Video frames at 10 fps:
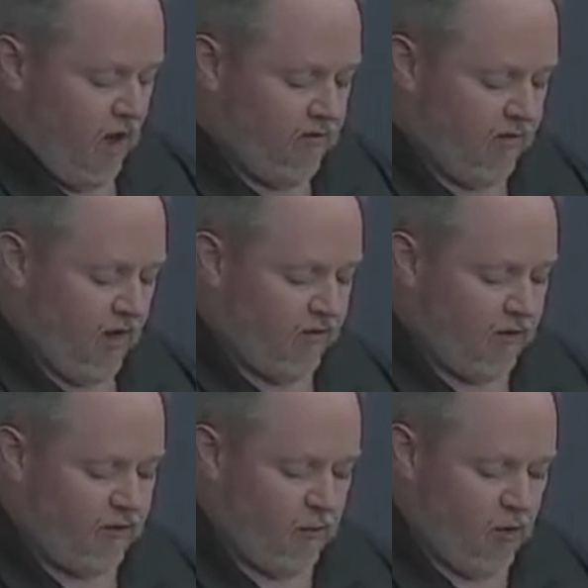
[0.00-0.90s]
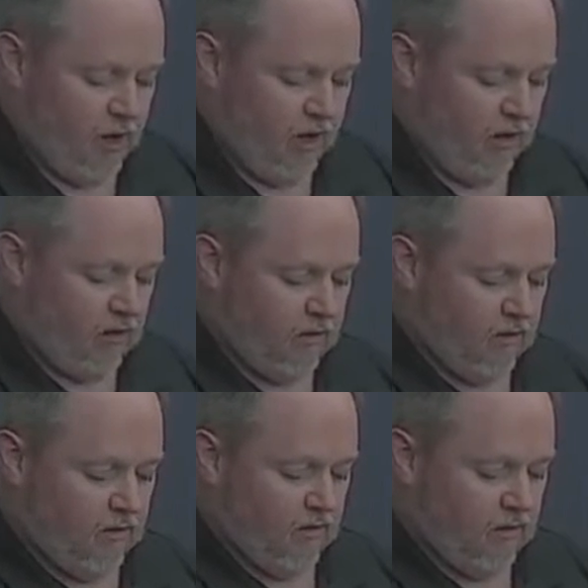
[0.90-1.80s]
I've thought this morning
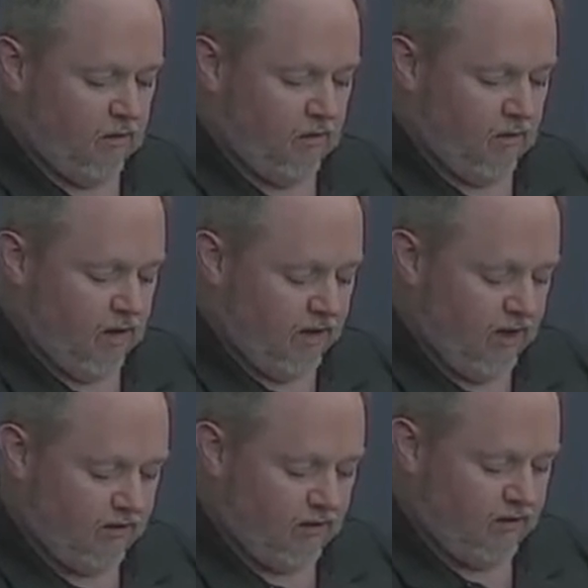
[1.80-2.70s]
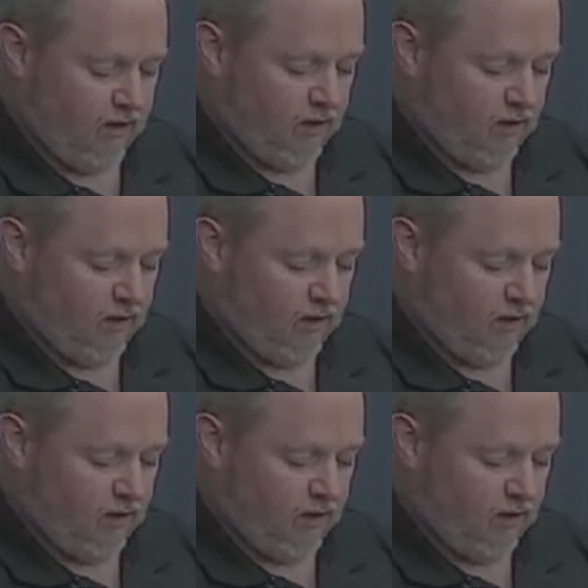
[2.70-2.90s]
a dozen